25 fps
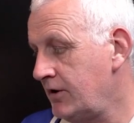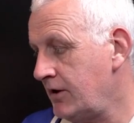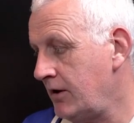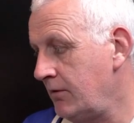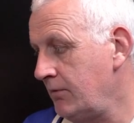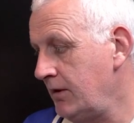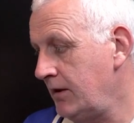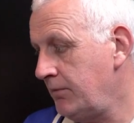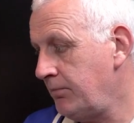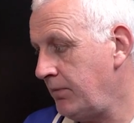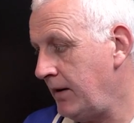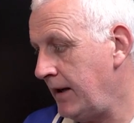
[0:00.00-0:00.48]
So
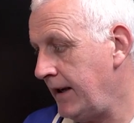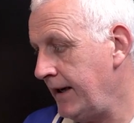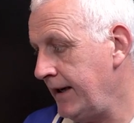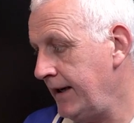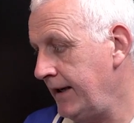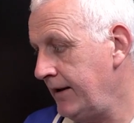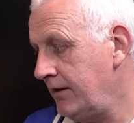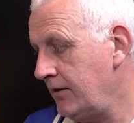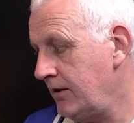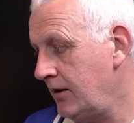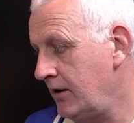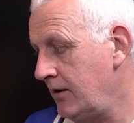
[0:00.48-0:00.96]
he's
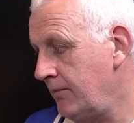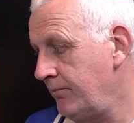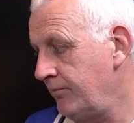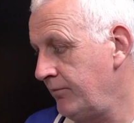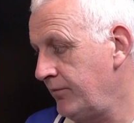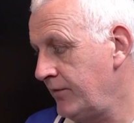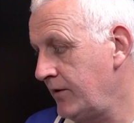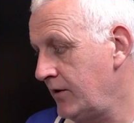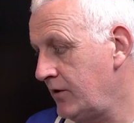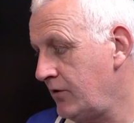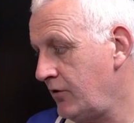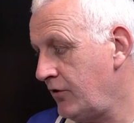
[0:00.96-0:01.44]
played
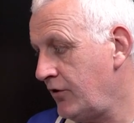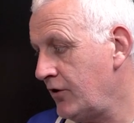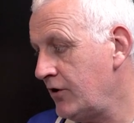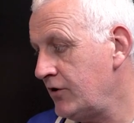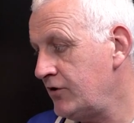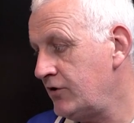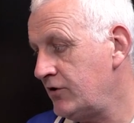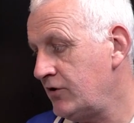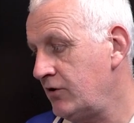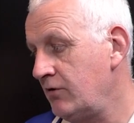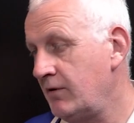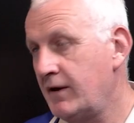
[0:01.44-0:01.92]

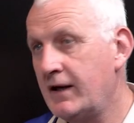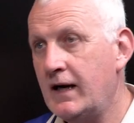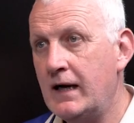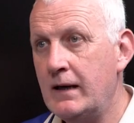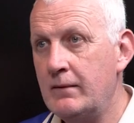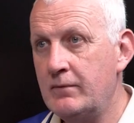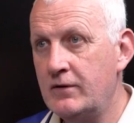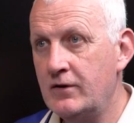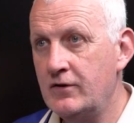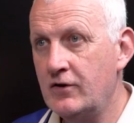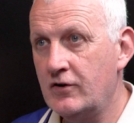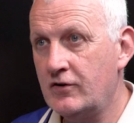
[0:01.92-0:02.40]
32
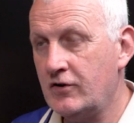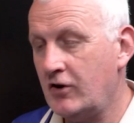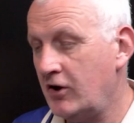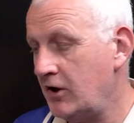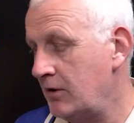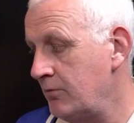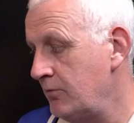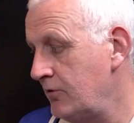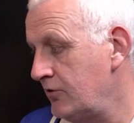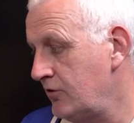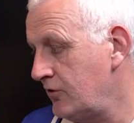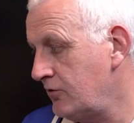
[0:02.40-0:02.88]
games in the
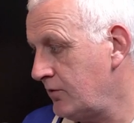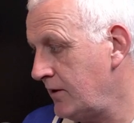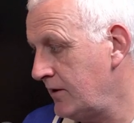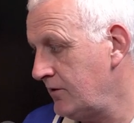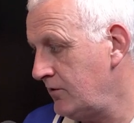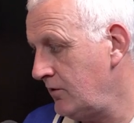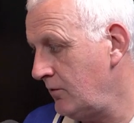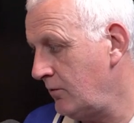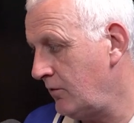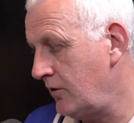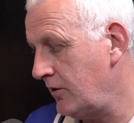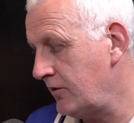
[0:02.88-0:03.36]
Tottenham
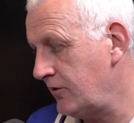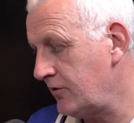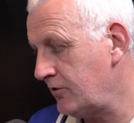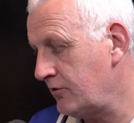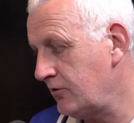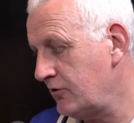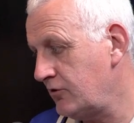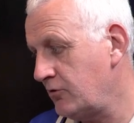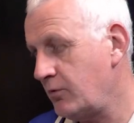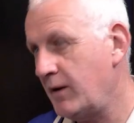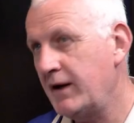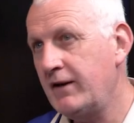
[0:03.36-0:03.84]
under-21,
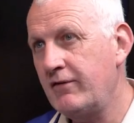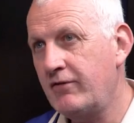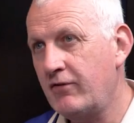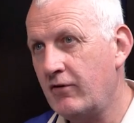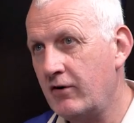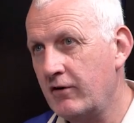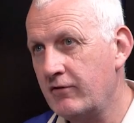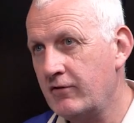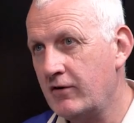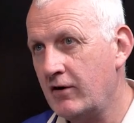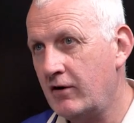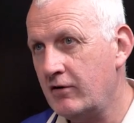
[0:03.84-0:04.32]
scored
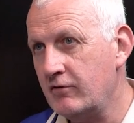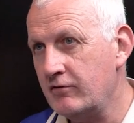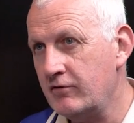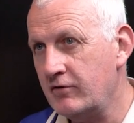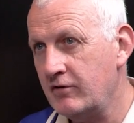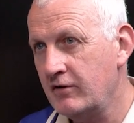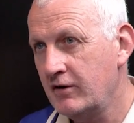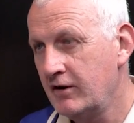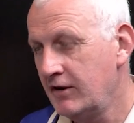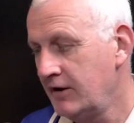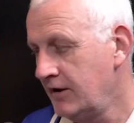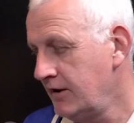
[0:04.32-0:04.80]
25
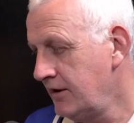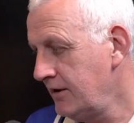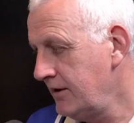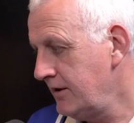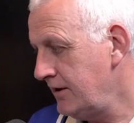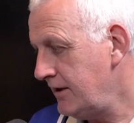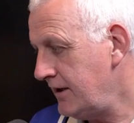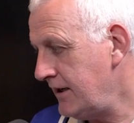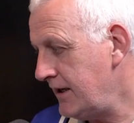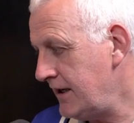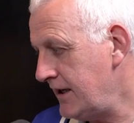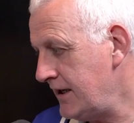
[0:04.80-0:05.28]
goals,
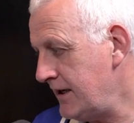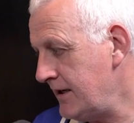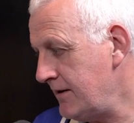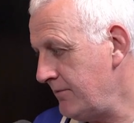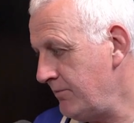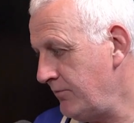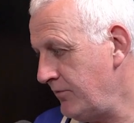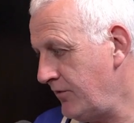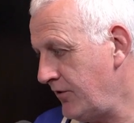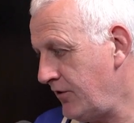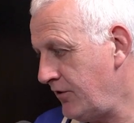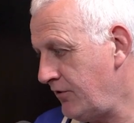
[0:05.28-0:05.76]

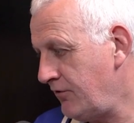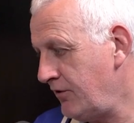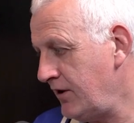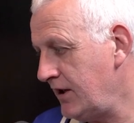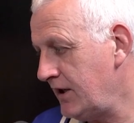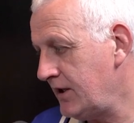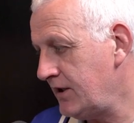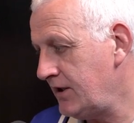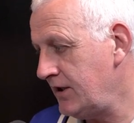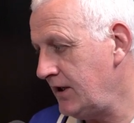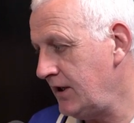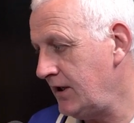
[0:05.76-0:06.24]
3
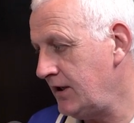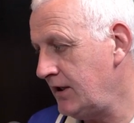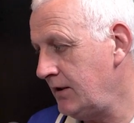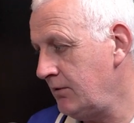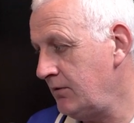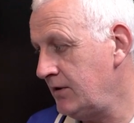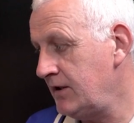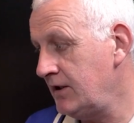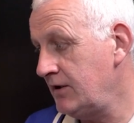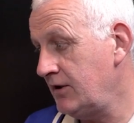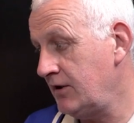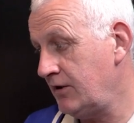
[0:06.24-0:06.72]
assists. He
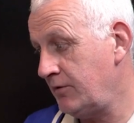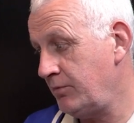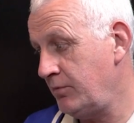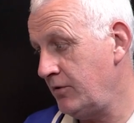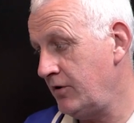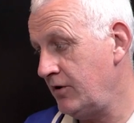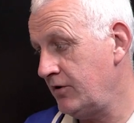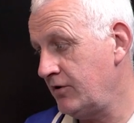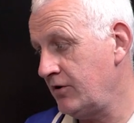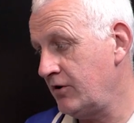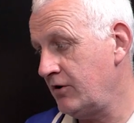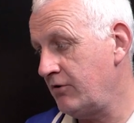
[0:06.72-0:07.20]
was in the
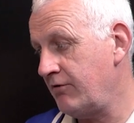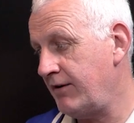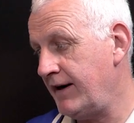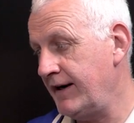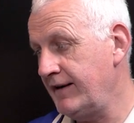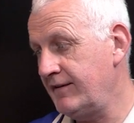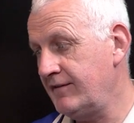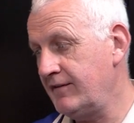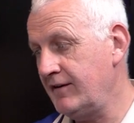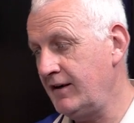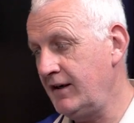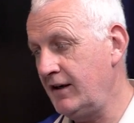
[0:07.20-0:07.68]
Spurs
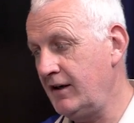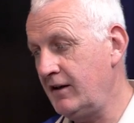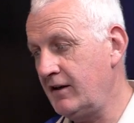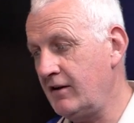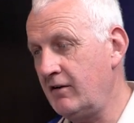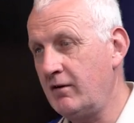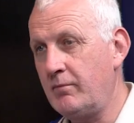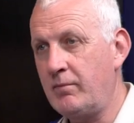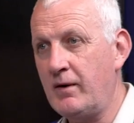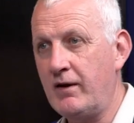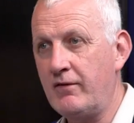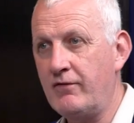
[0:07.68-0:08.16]
under-18s,
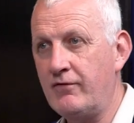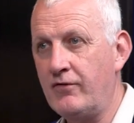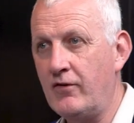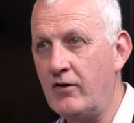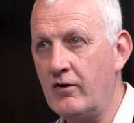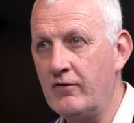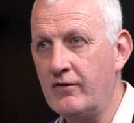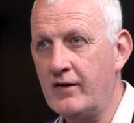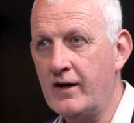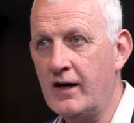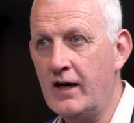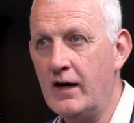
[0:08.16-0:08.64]
only played
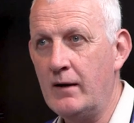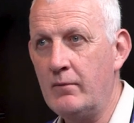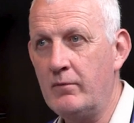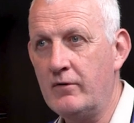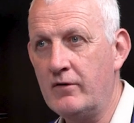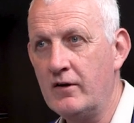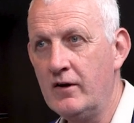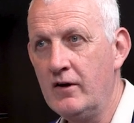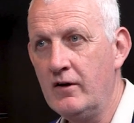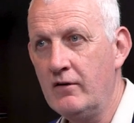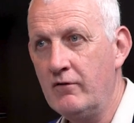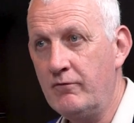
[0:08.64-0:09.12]
5
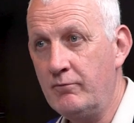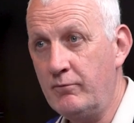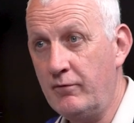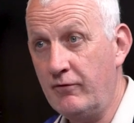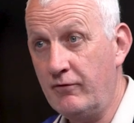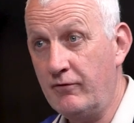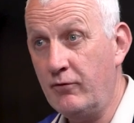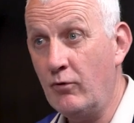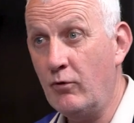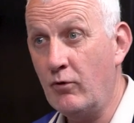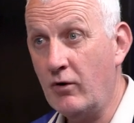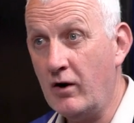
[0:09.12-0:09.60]
games,
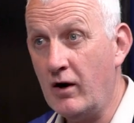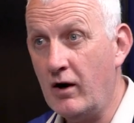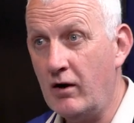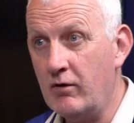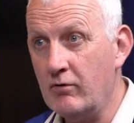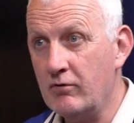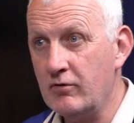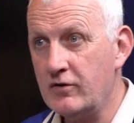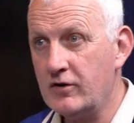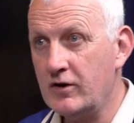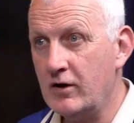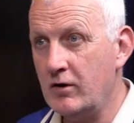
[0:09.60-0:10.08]
4
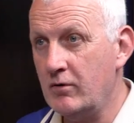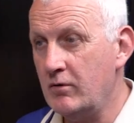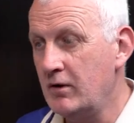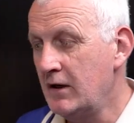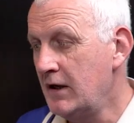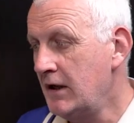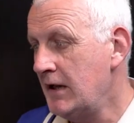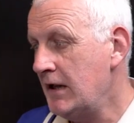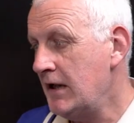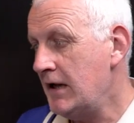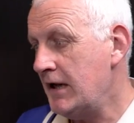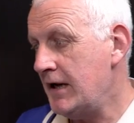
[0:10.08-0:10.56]
goals. So
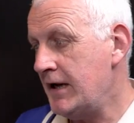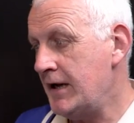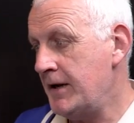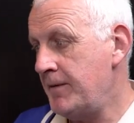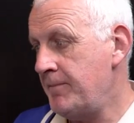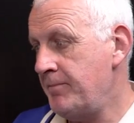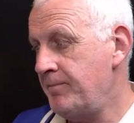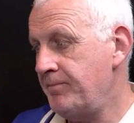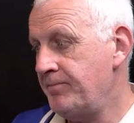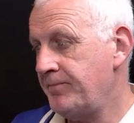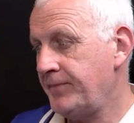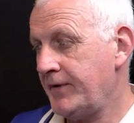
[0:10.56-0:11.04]

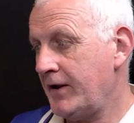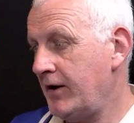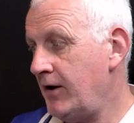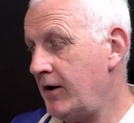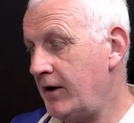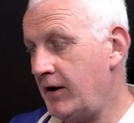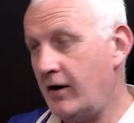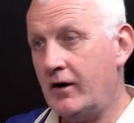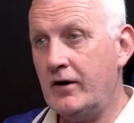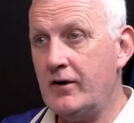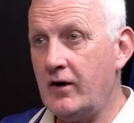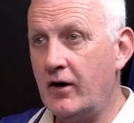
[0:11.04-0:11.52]

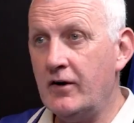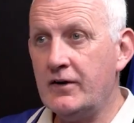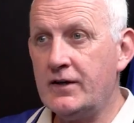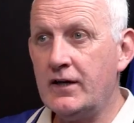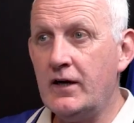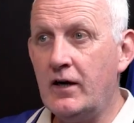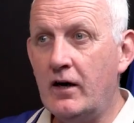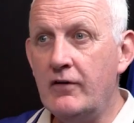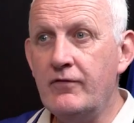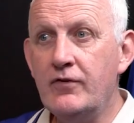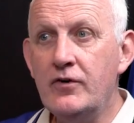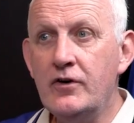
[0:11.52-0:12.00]
I
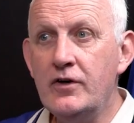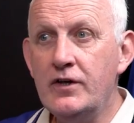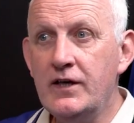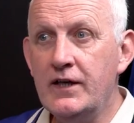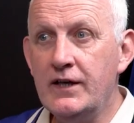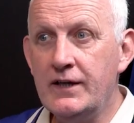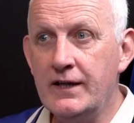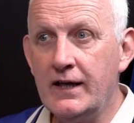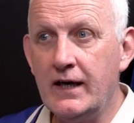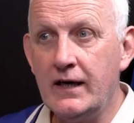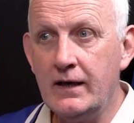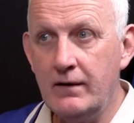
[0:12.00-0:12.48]
say I've heard
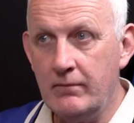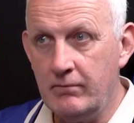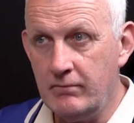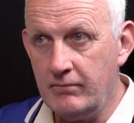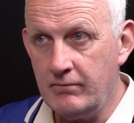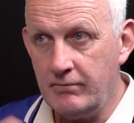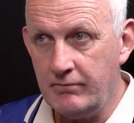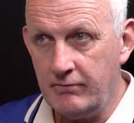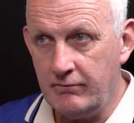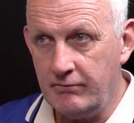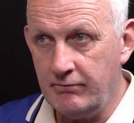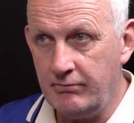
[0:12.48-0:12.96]
his
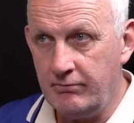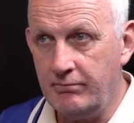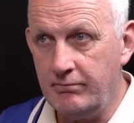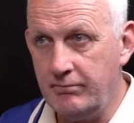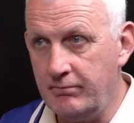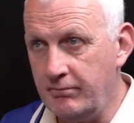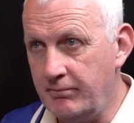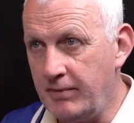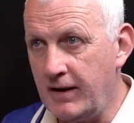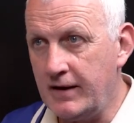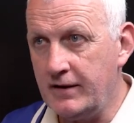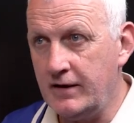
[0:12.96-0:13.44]
name
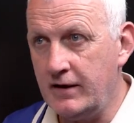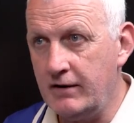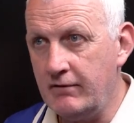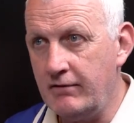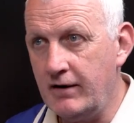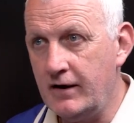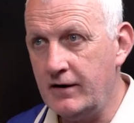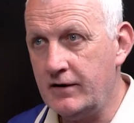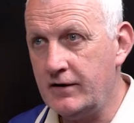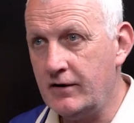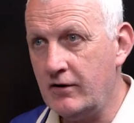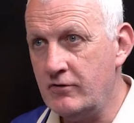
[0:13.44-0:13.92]
bandied
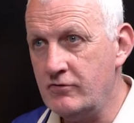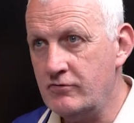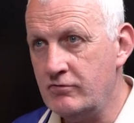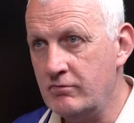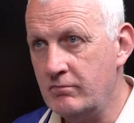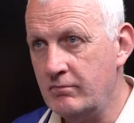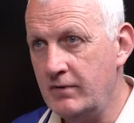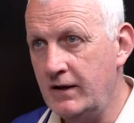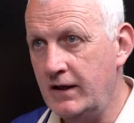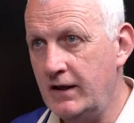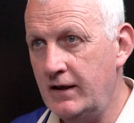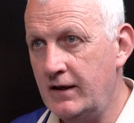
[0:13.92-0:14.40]
around social
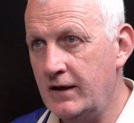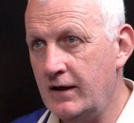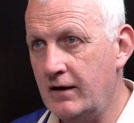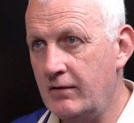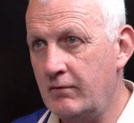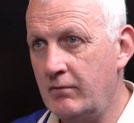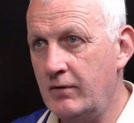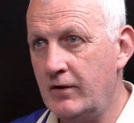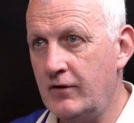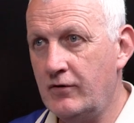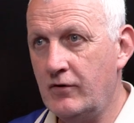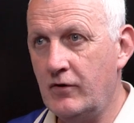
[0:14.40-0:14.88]
media
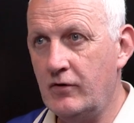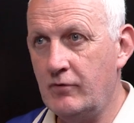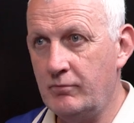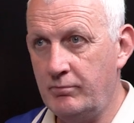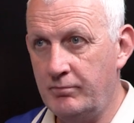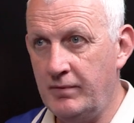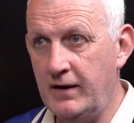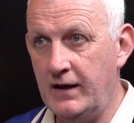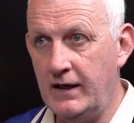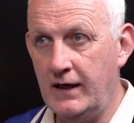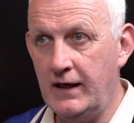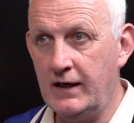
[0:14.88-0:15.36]
with
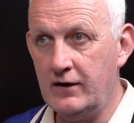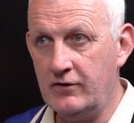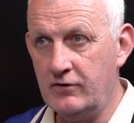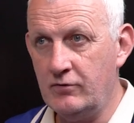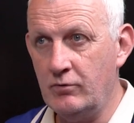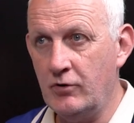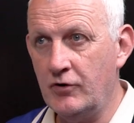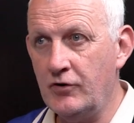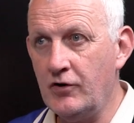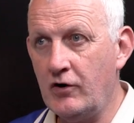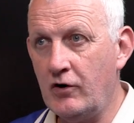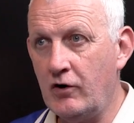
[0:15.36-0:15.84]
being linked
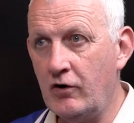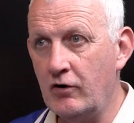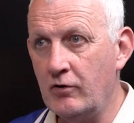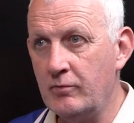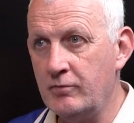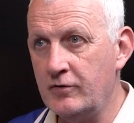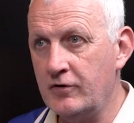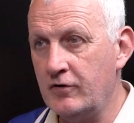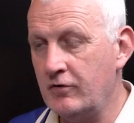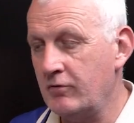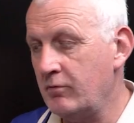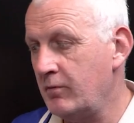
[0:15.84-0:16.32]
to other
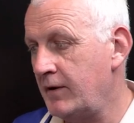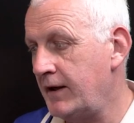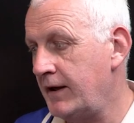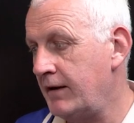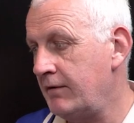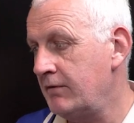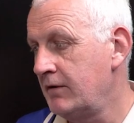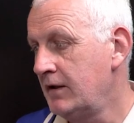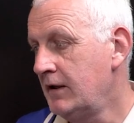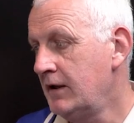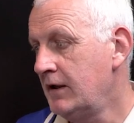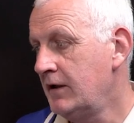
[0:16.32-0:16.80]
clubs as
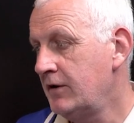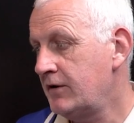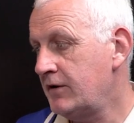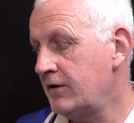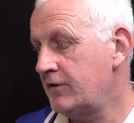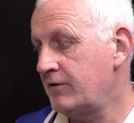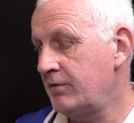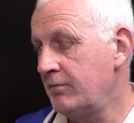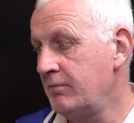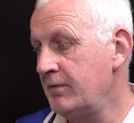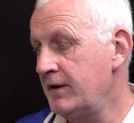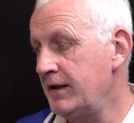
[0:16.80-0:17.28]
well. Yeah. So
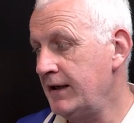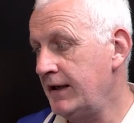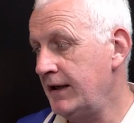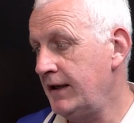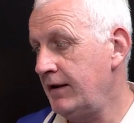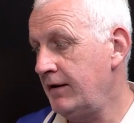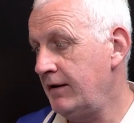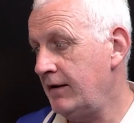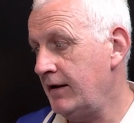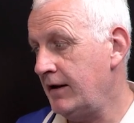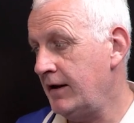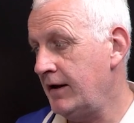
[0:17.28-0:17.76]
to
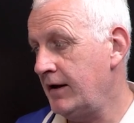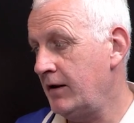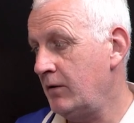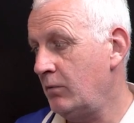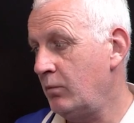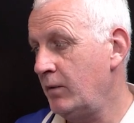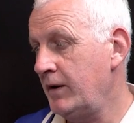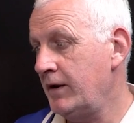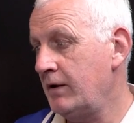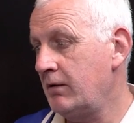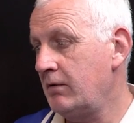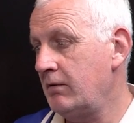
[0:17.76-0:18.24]
me,
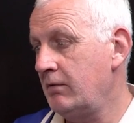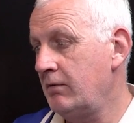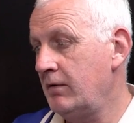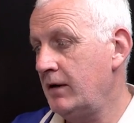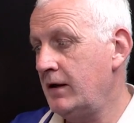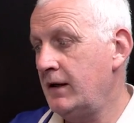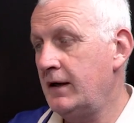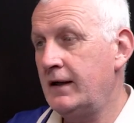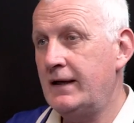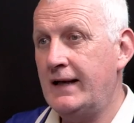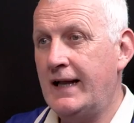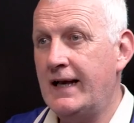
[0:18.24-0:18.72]
Will
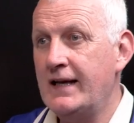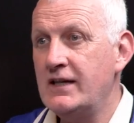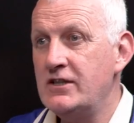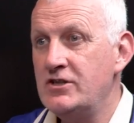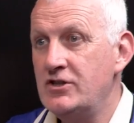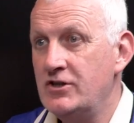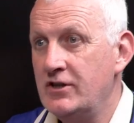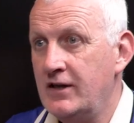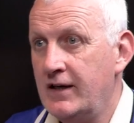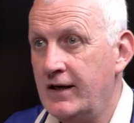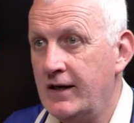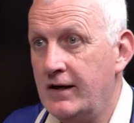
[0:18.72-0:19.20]

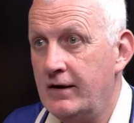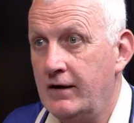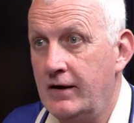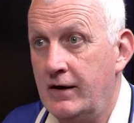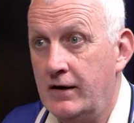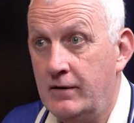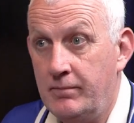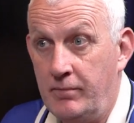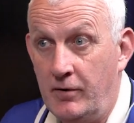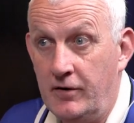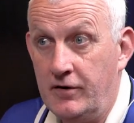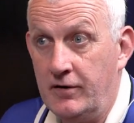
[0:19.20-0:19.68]
Lancashire
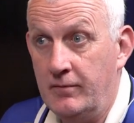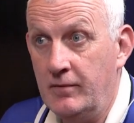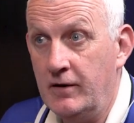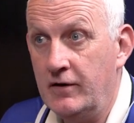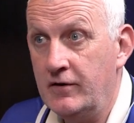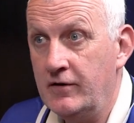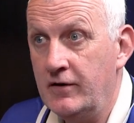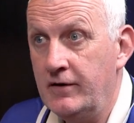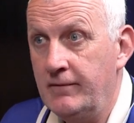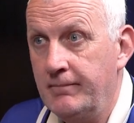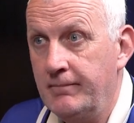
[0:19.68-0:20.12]
is a possibility.